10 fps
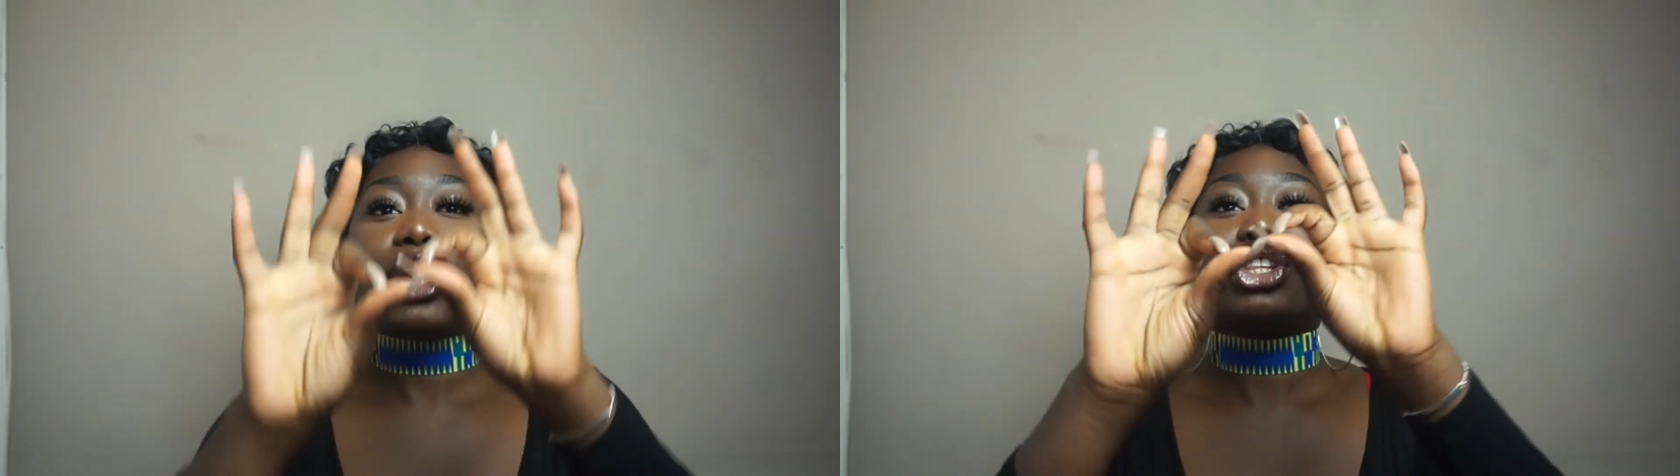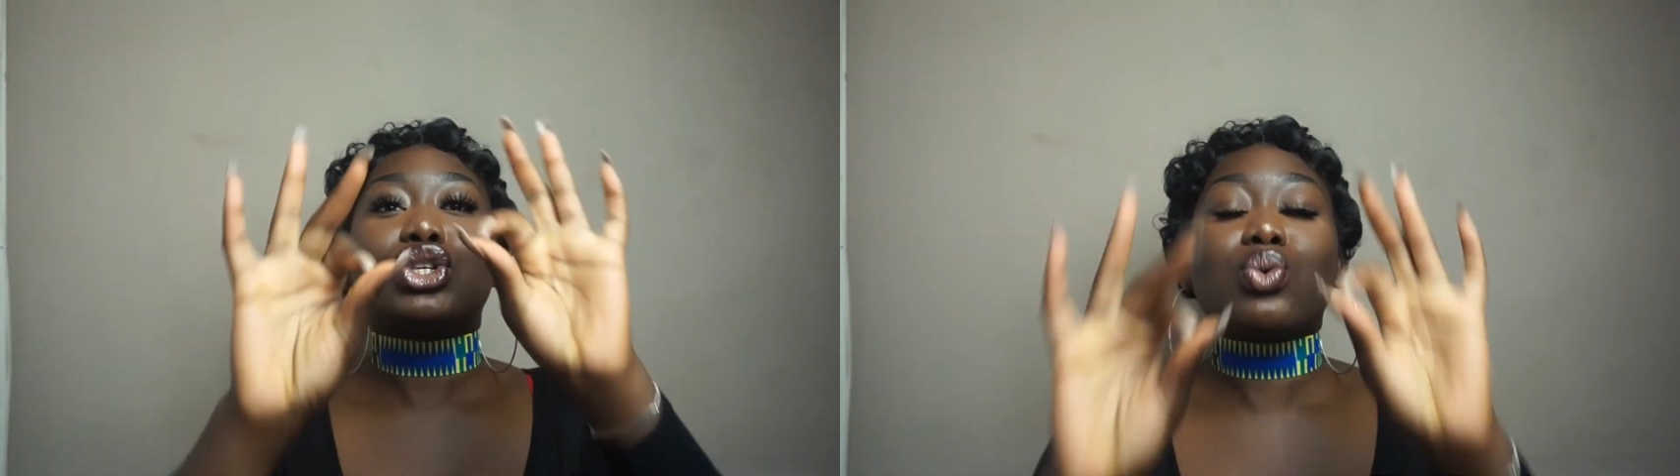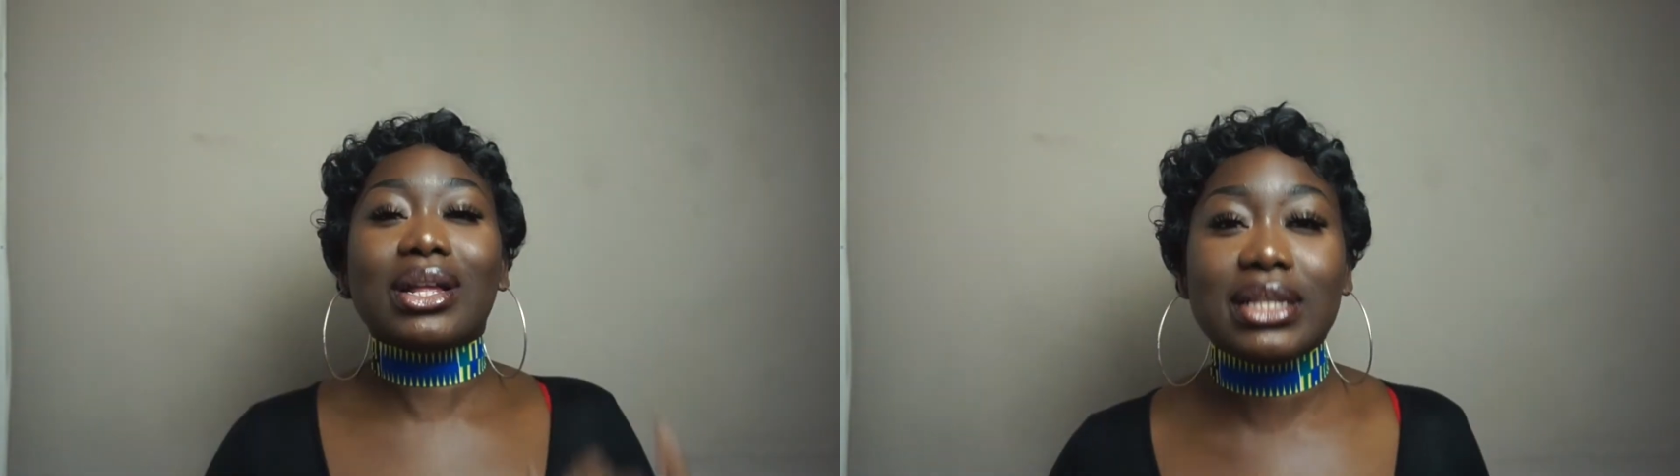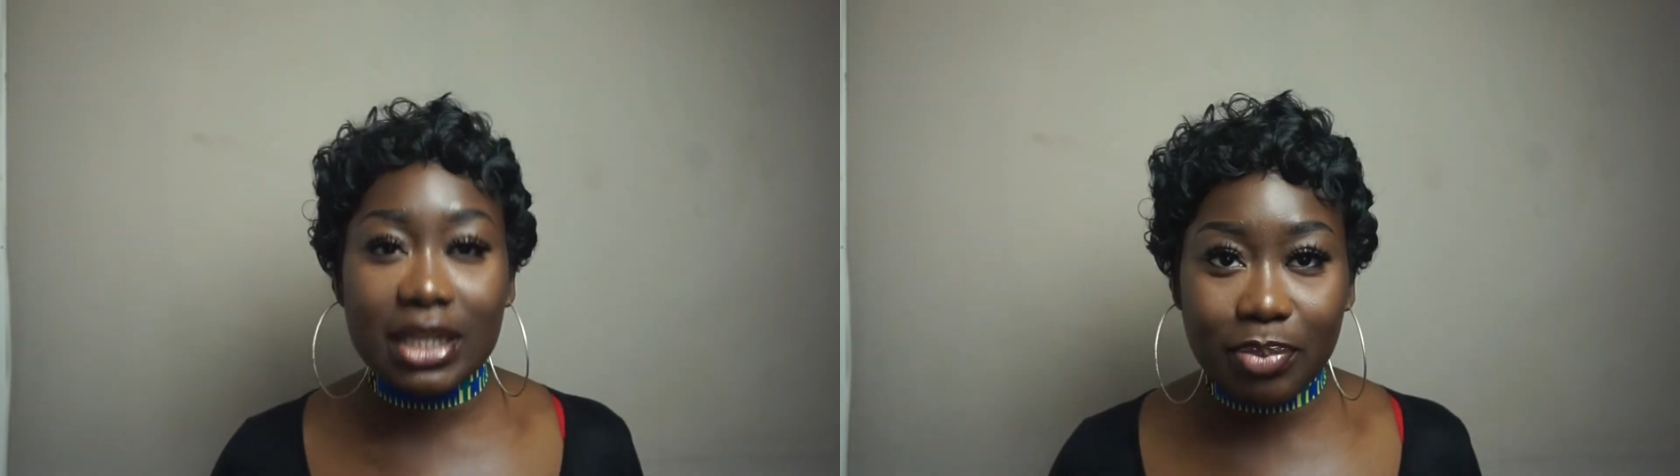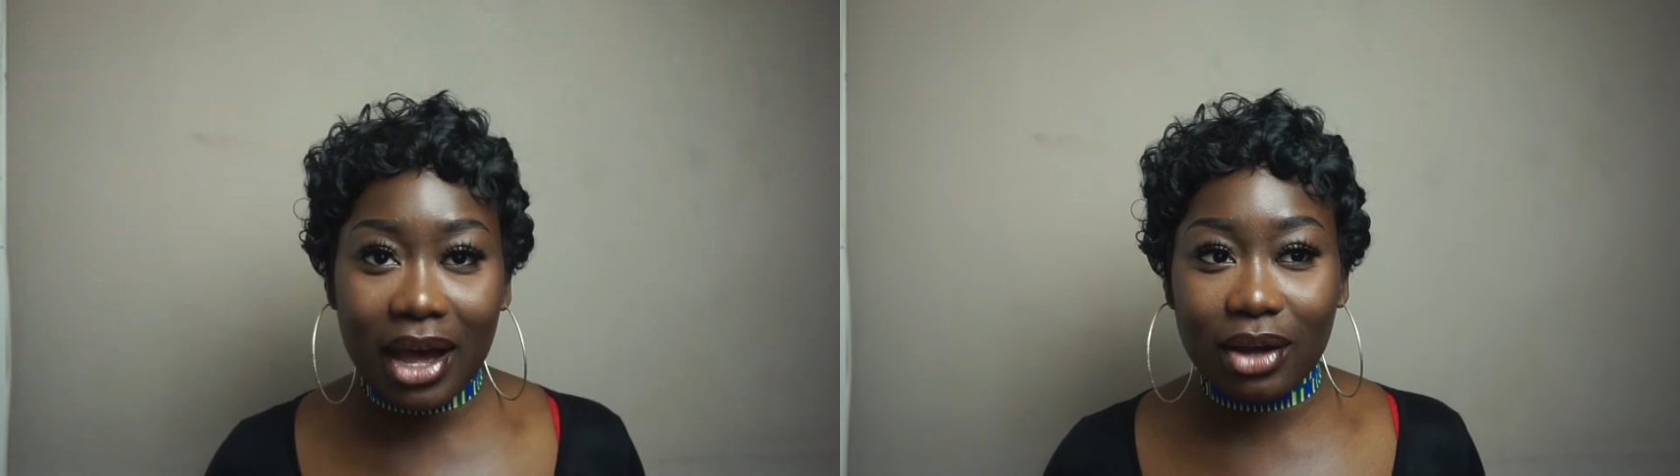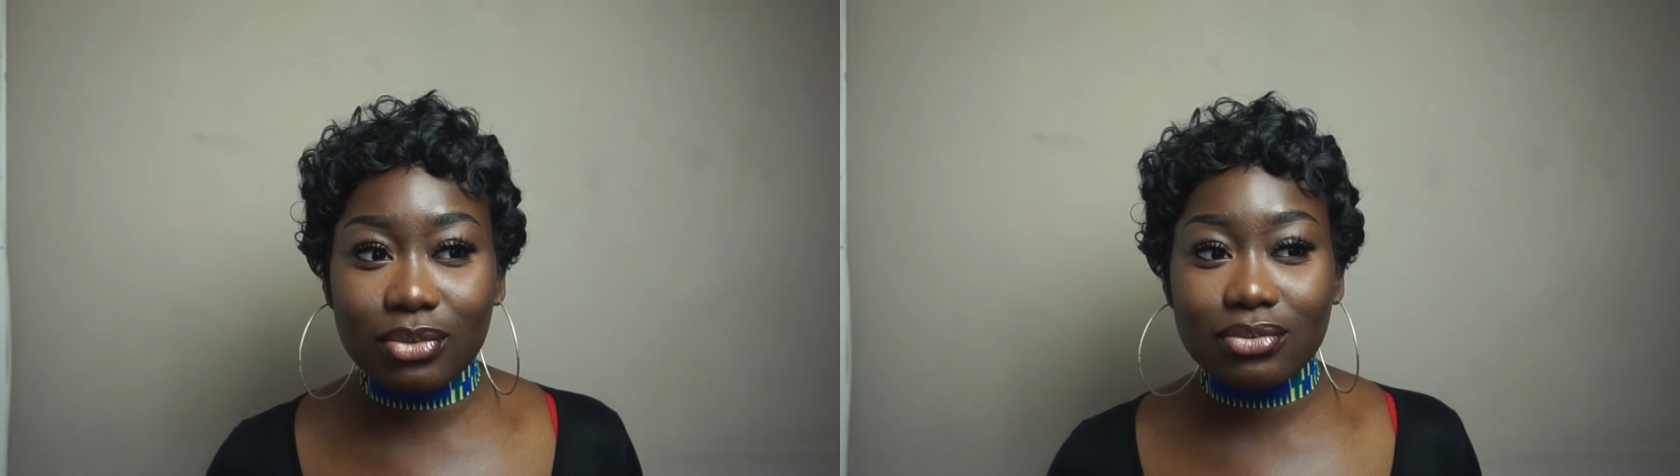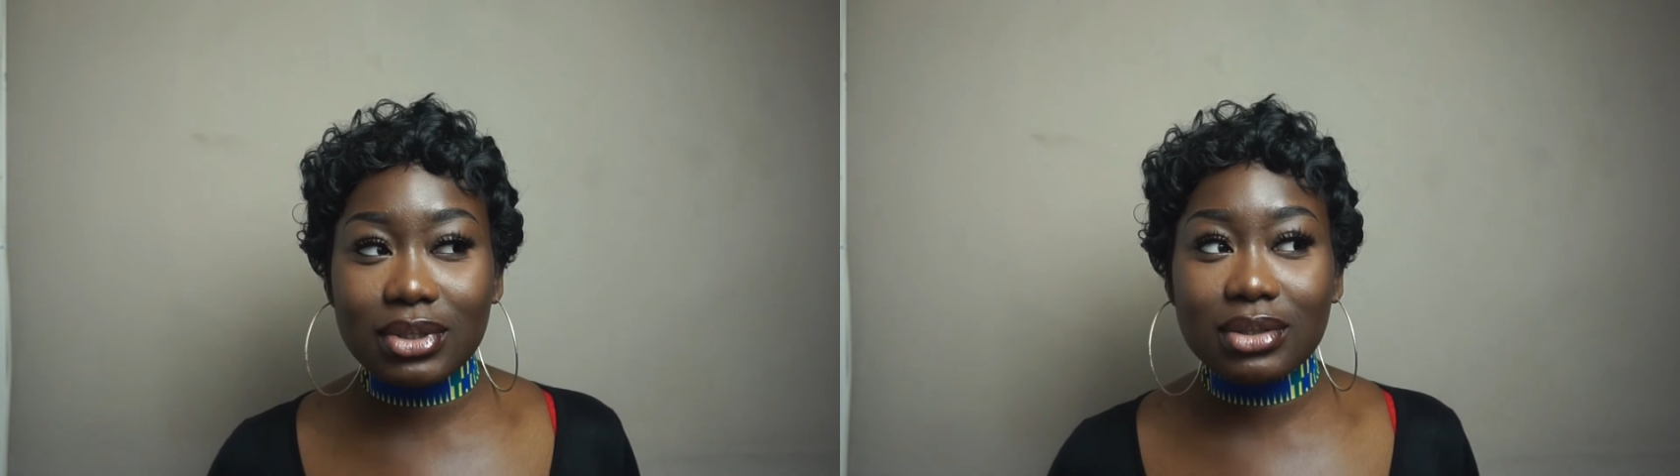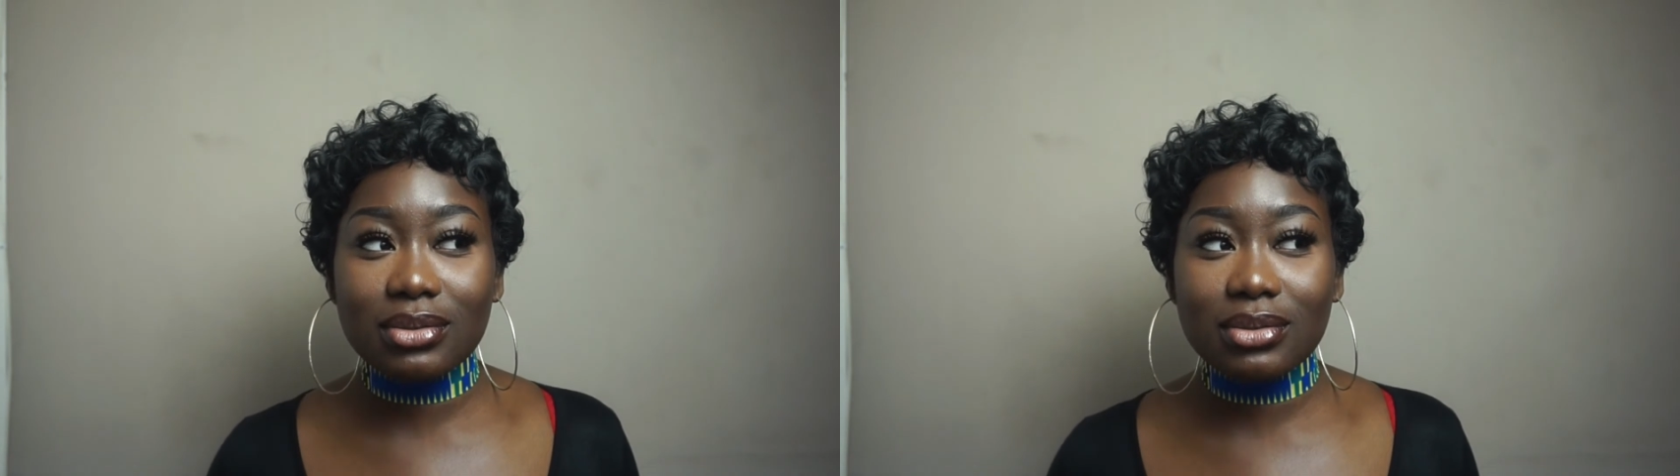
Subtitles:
£20.